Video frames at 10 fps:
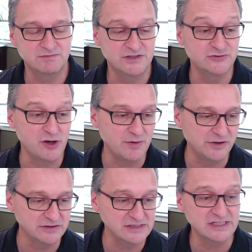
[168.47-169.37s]

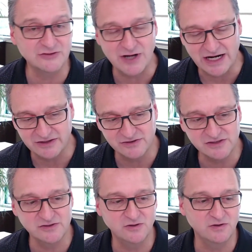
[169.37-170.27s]
contributors and
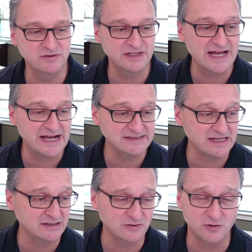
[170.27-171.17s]
detractors. So the
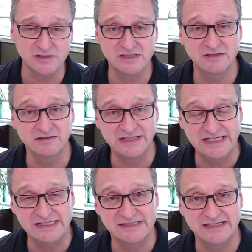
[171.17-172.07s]
Nasdaq, of course, still
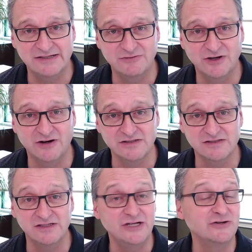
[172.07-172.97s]
leads in regards
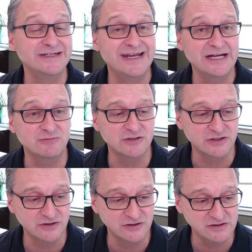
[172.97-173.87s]
to year-to-date
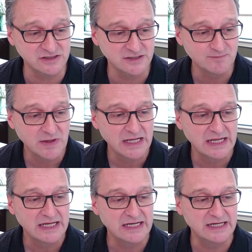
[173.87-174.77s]
returns.
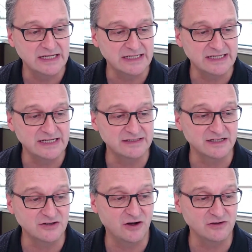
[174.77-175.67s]
Again,
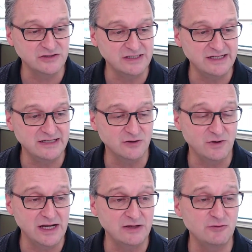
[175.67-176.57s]
technology leading the
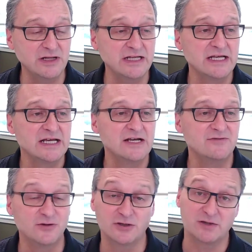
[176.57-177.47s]
way. And really,
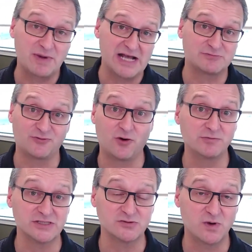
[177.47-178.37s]
if you look at past
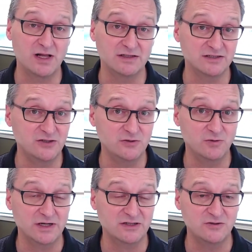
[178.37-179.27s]
performance as well in
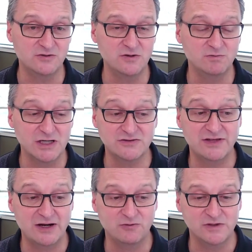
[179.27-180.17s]
Q1, Q2, much of
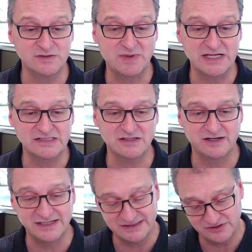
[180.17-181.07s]
that was based on a